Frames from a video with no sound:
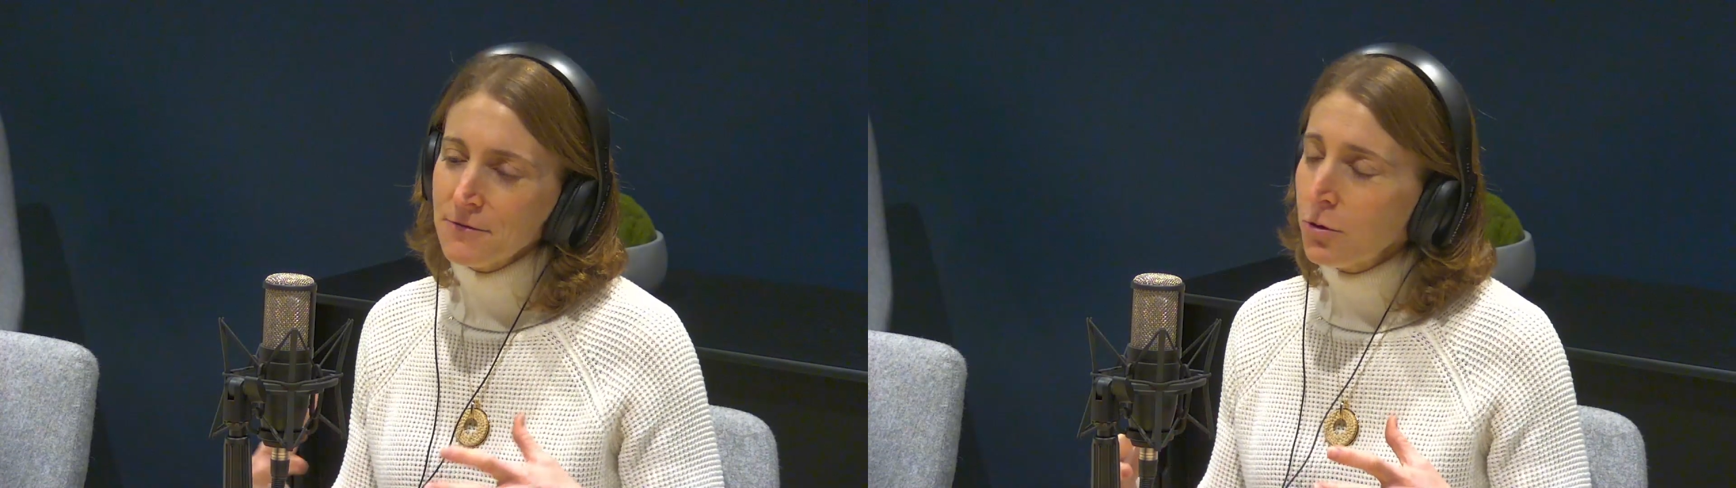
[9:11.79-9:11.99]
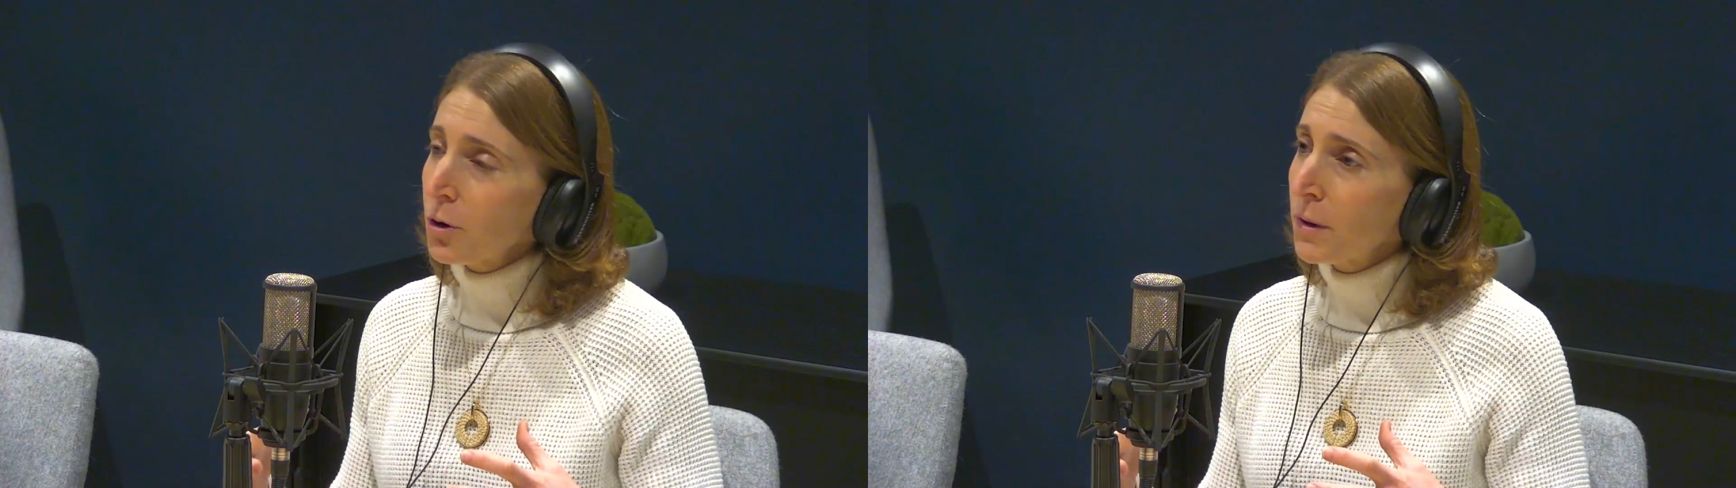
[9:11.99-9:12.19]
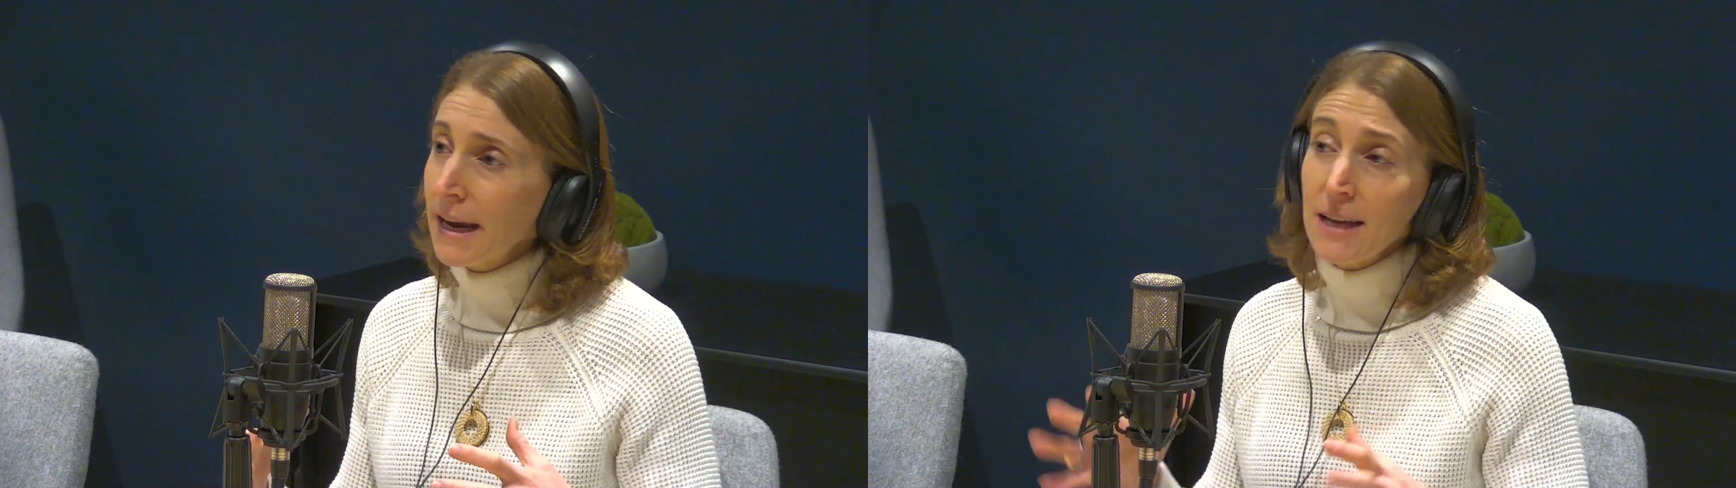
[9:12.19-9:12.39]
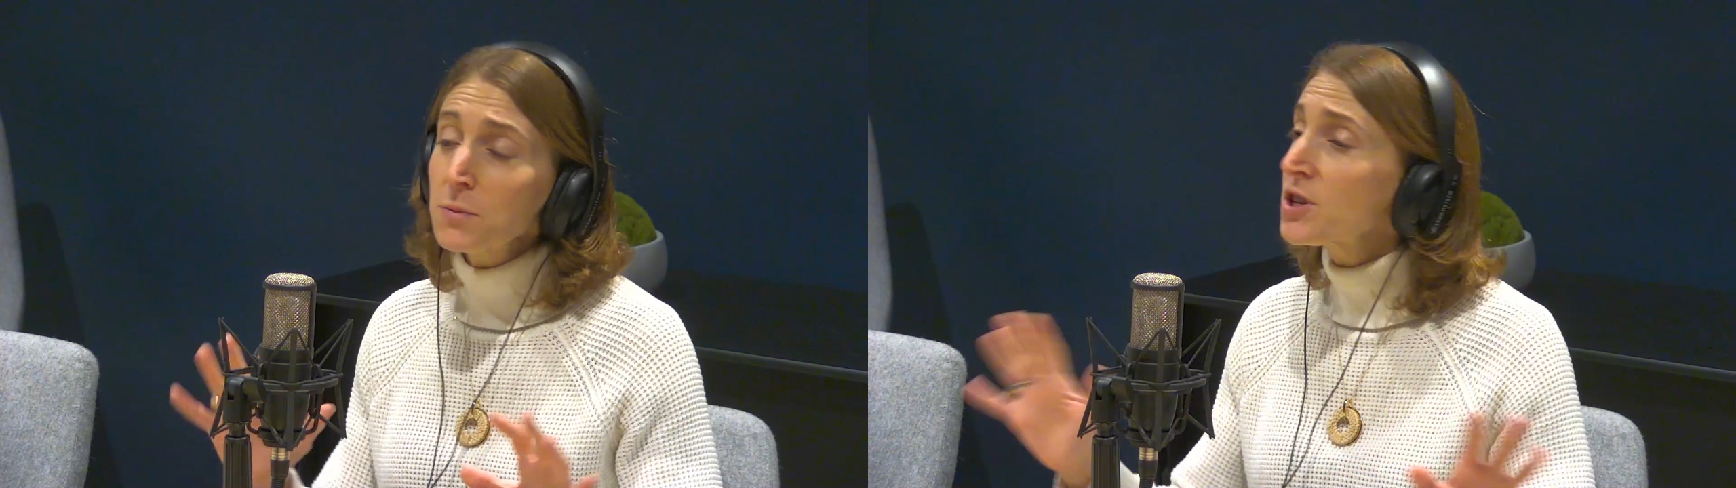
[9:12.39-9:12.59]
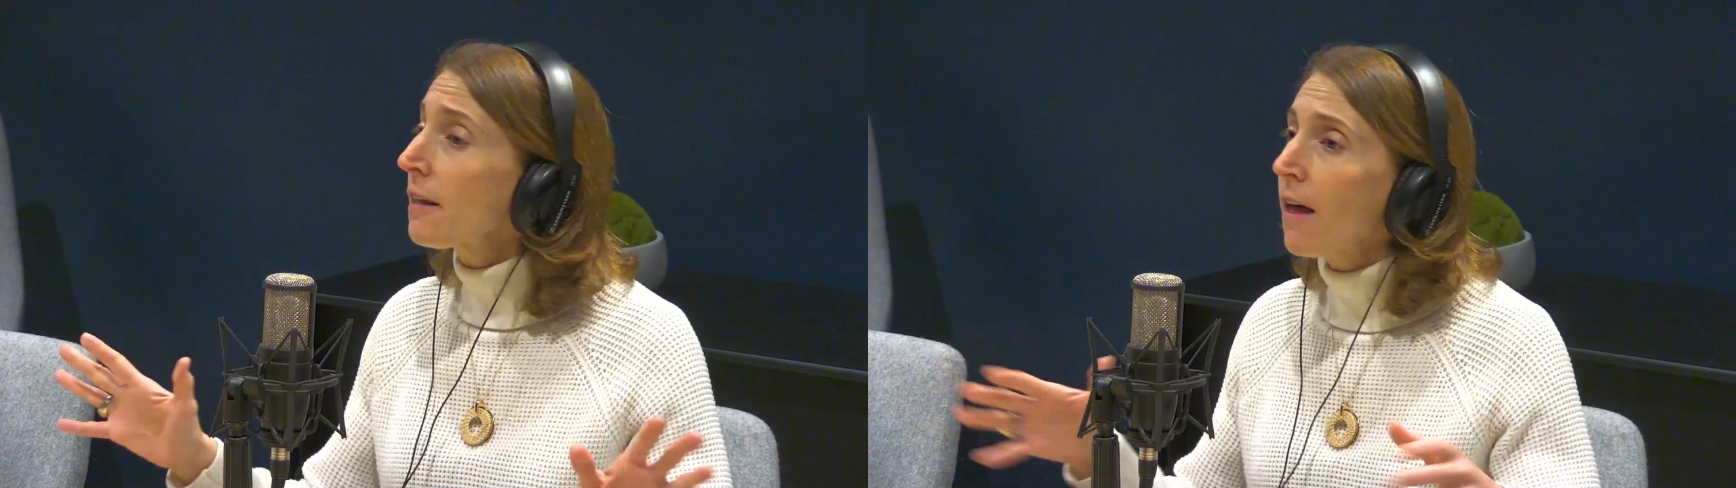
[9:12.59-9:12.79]
and 401ks,
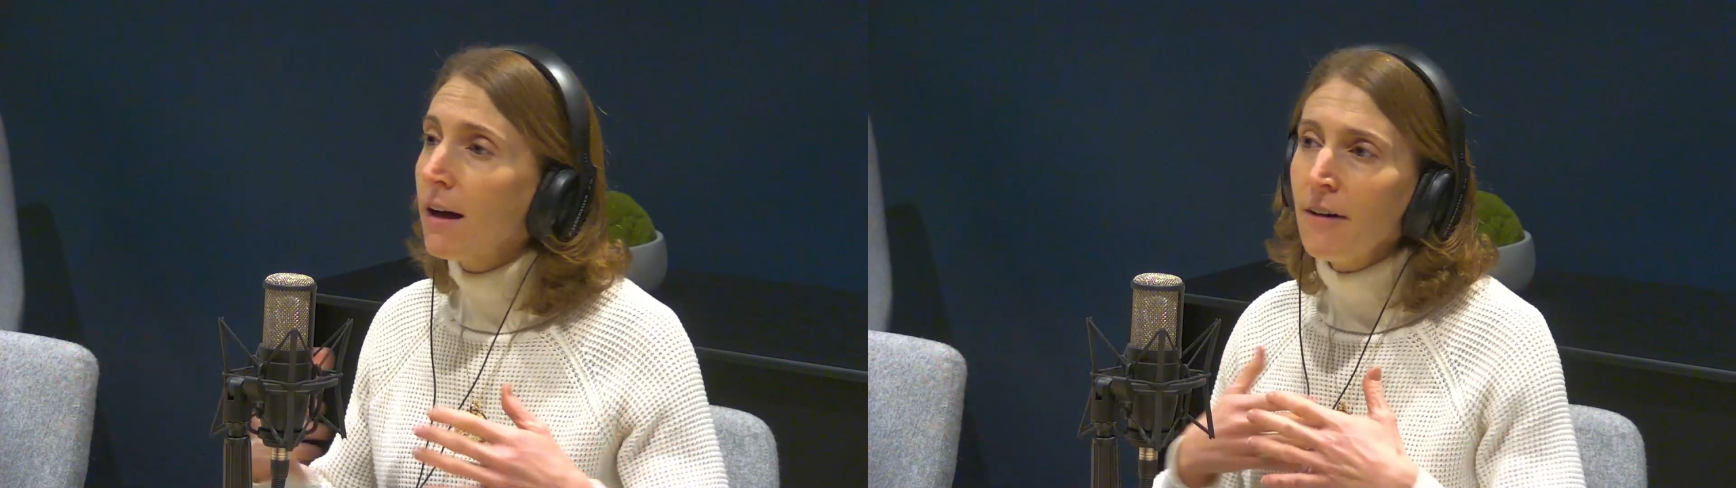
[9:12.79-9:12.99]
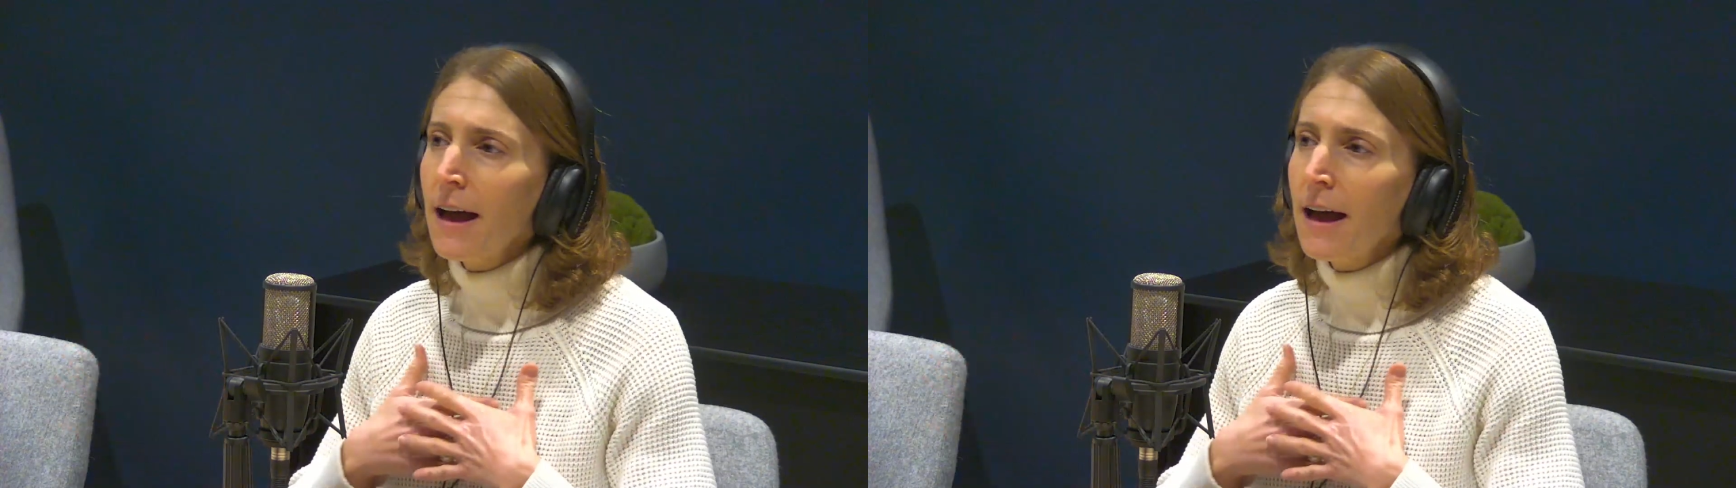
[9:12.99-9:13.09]
which I love.